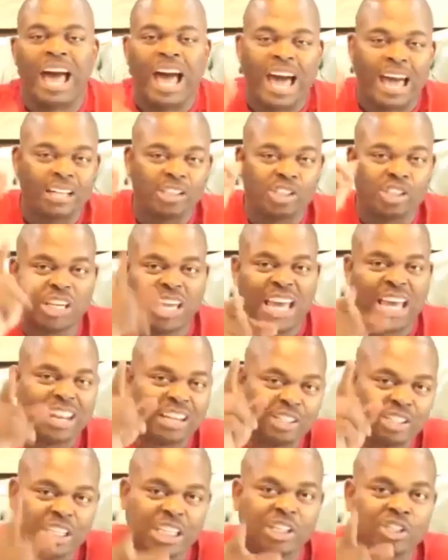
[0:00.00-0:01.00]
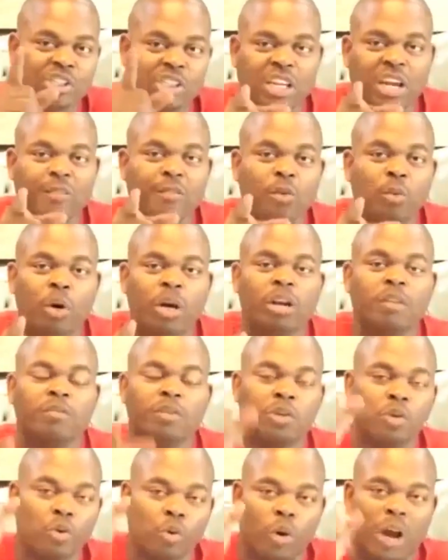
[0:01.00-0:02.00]
I challenge each and every one
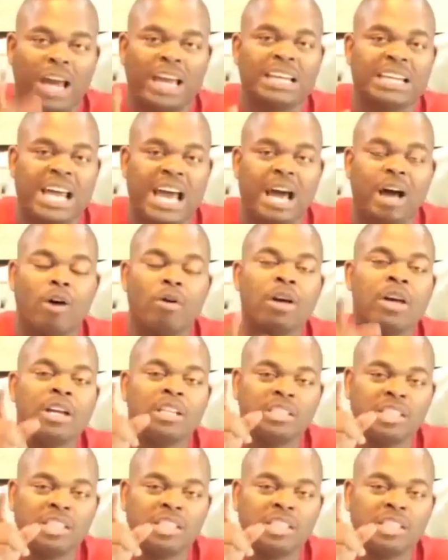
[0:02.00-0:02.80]
of you right now